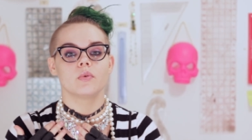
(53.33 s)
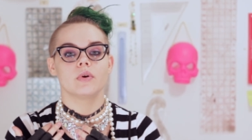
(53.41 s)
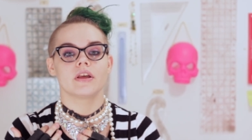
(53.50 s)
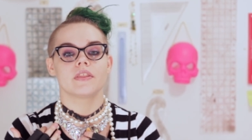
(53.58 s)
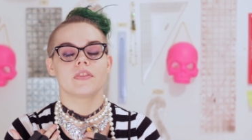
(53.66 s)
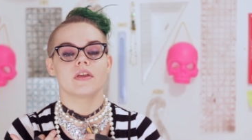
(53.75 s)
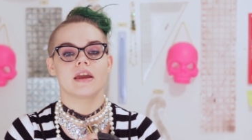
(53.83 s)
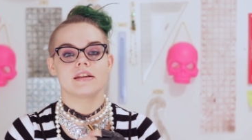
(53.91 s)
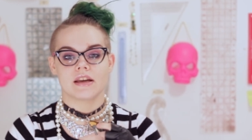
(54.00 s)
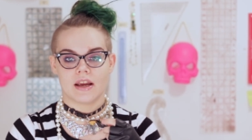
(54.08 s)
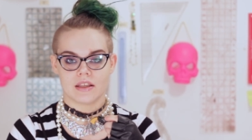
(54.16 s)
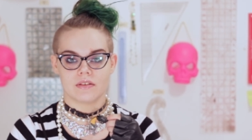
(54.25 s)
with a
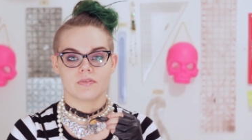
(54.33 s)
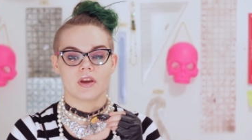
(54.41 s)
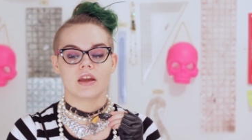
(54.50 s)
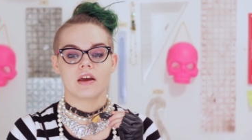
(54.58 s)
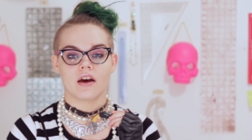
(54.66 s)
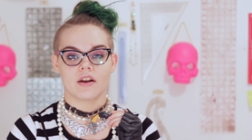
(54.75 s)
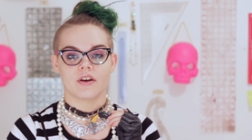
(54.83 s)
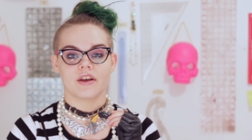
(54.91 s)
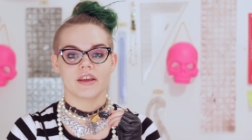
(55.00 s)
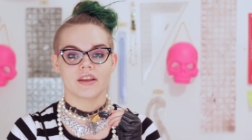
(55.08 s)
tiny fake gun on